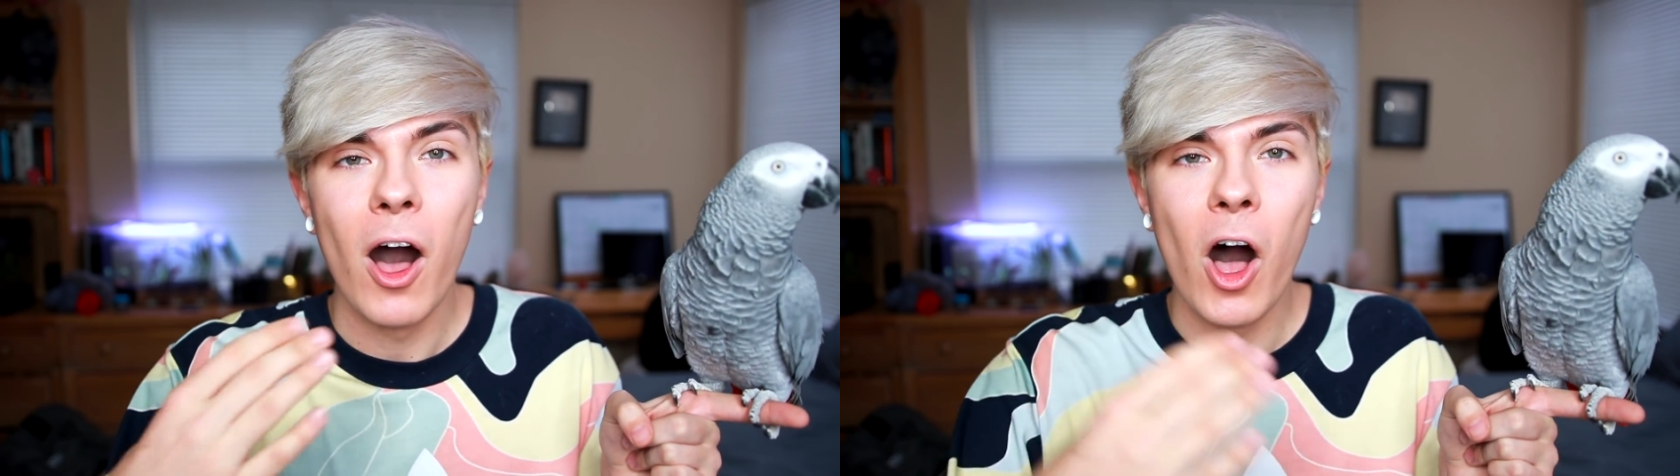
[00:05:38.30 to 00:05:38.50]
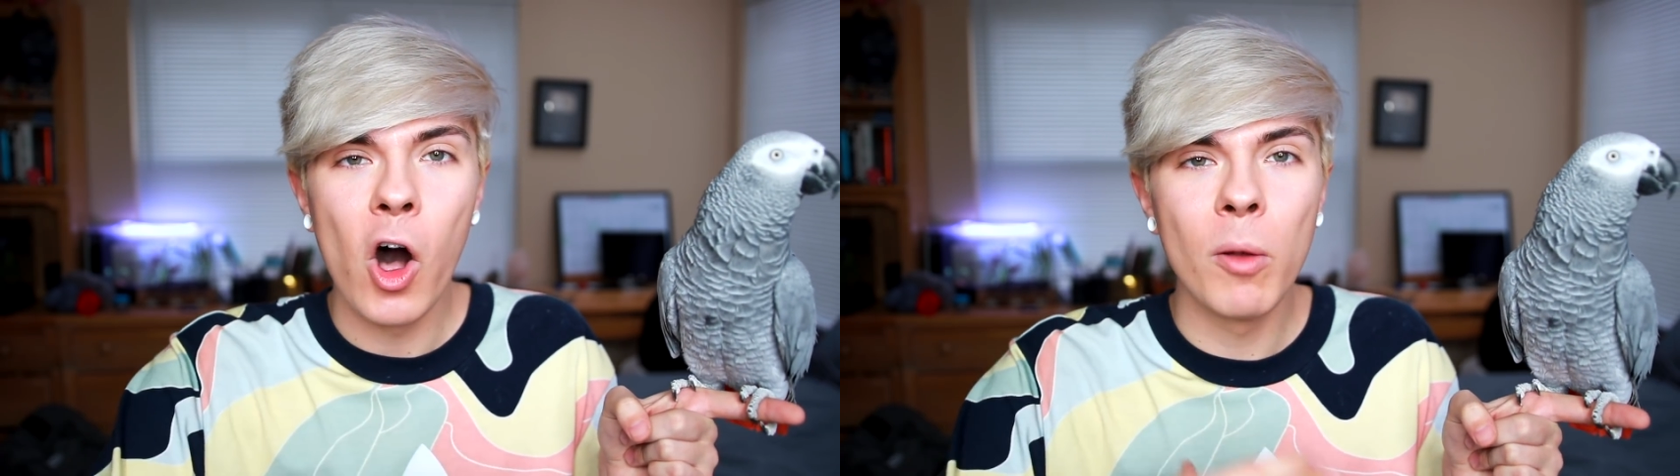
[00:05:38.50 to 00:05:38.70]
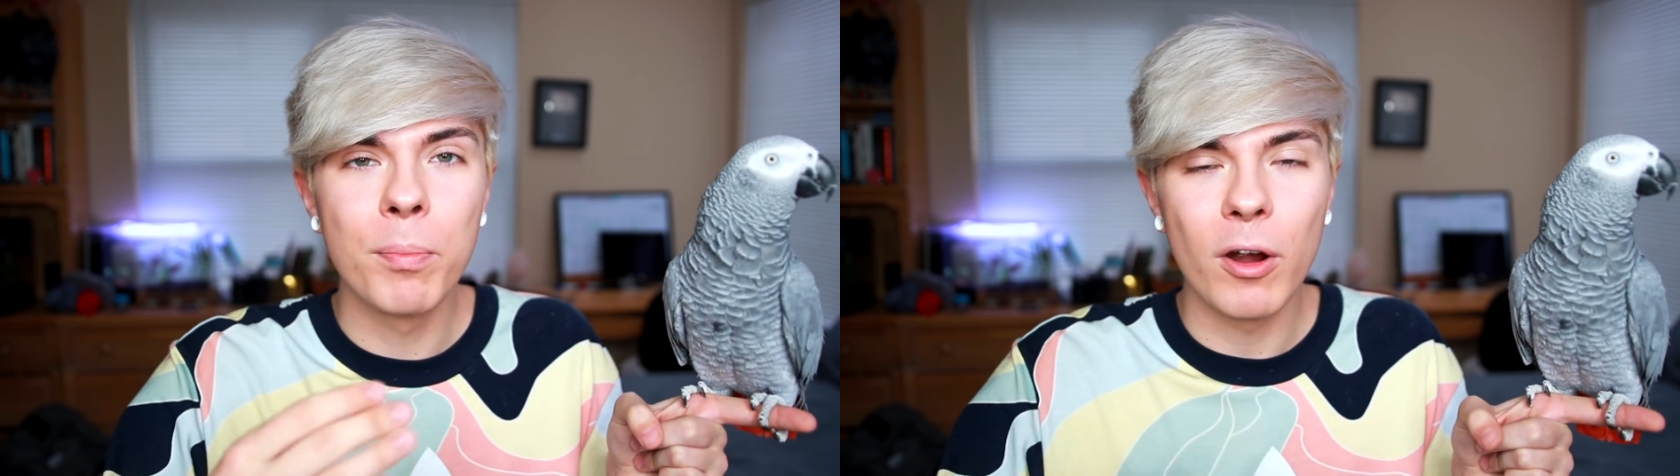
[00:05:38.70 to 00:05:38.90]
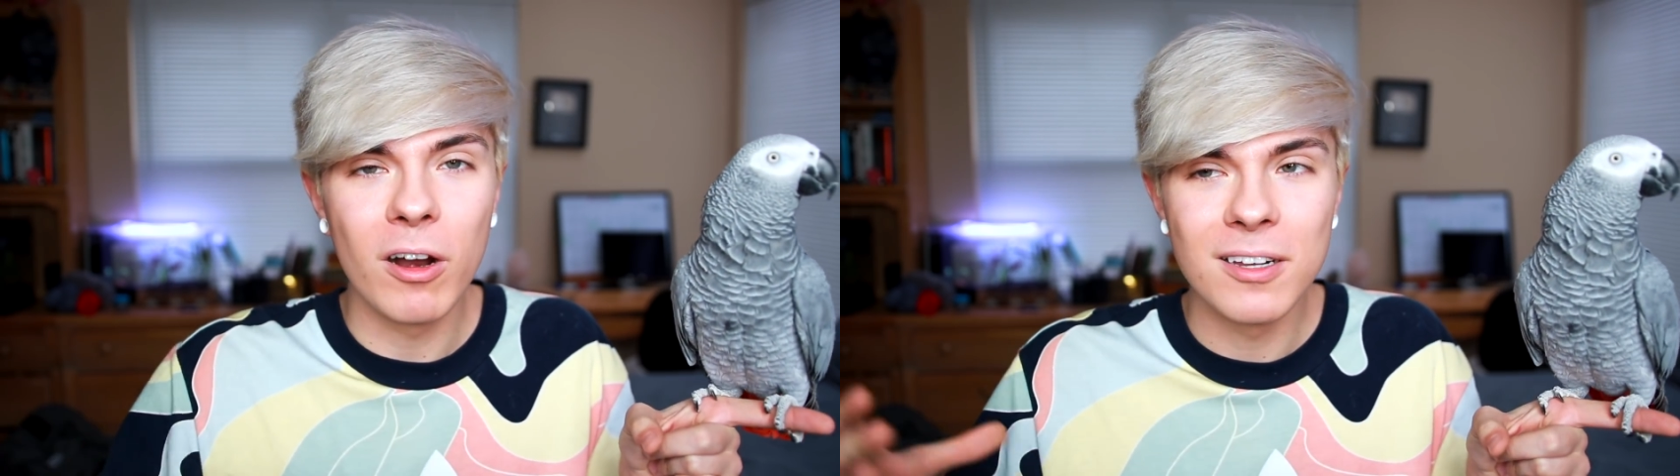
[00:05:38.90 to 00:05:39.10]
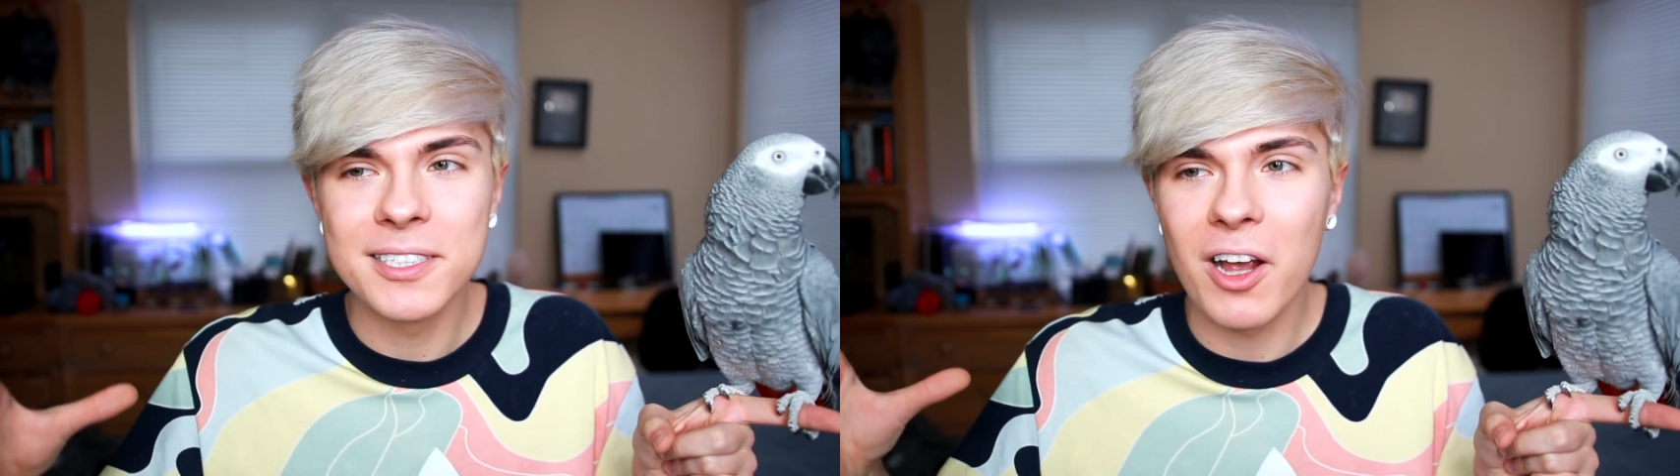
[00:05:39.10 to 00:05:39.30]
All
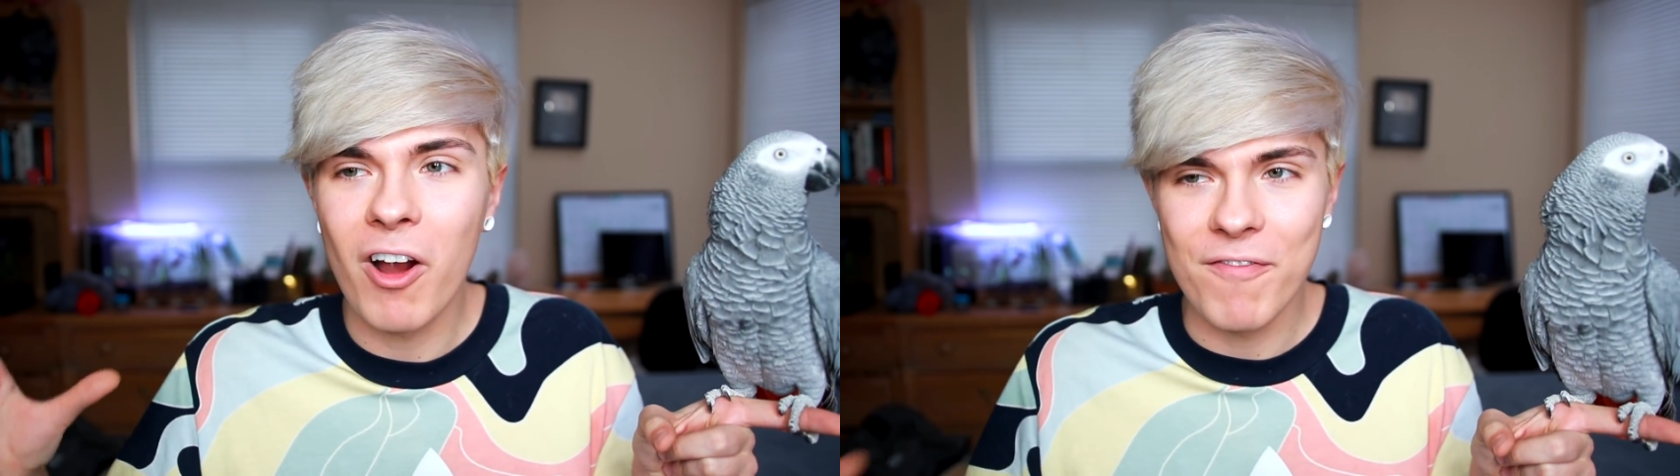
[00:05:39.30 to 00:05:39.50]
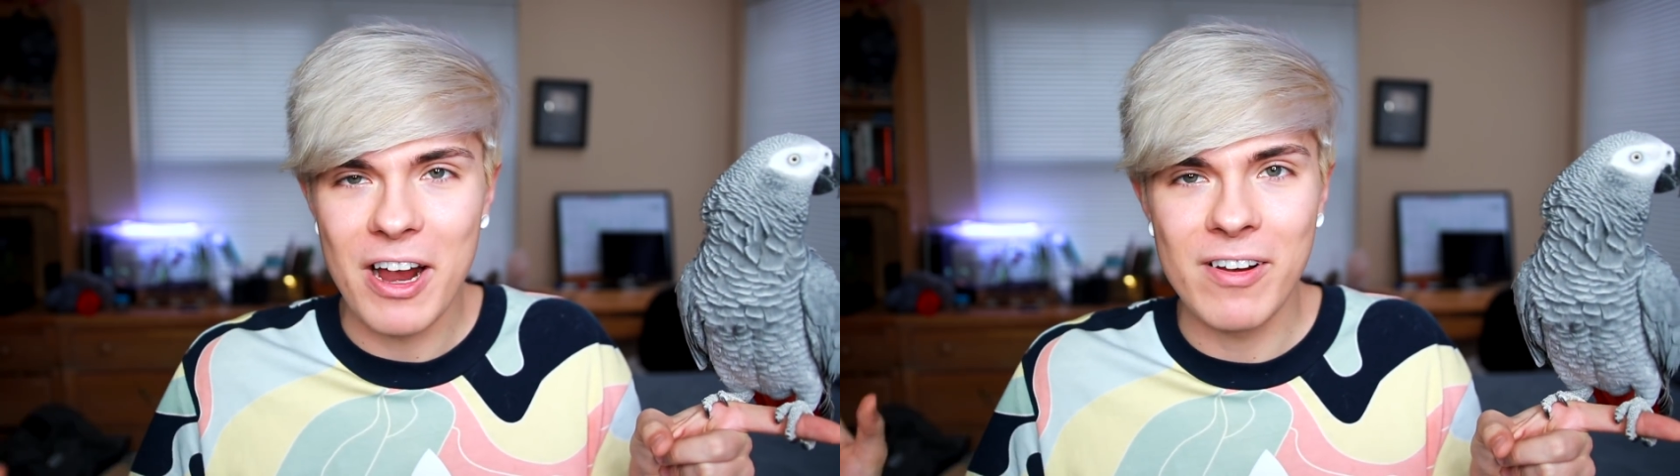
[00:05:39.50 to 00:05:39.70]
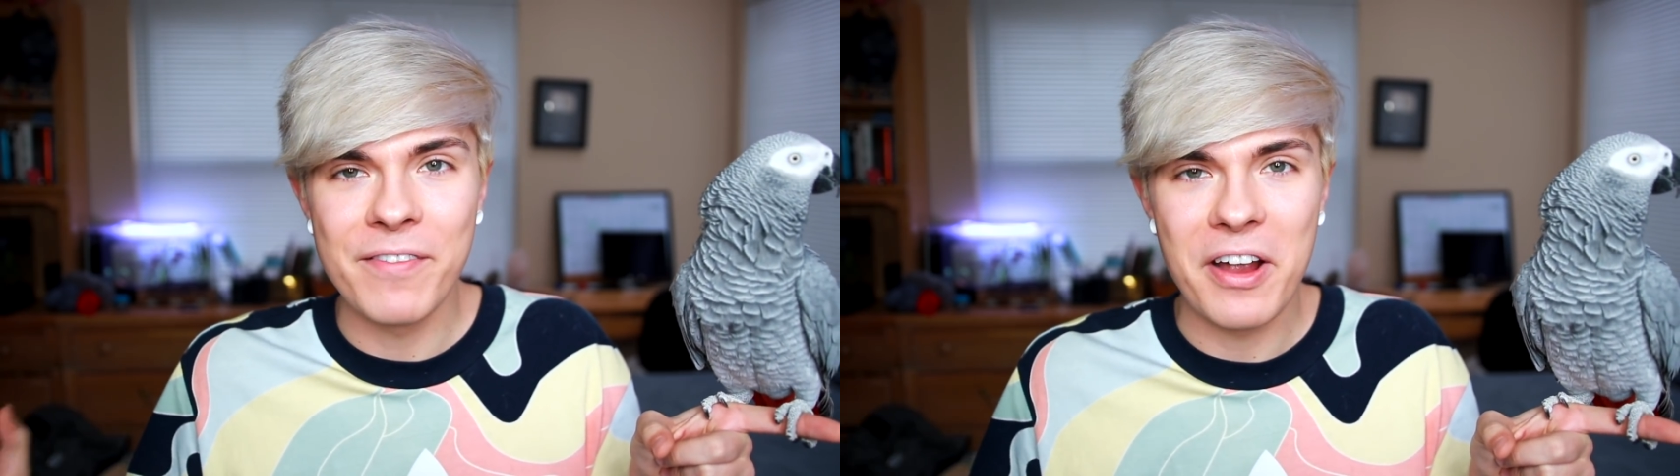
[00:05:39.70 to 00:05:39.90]
birds are very,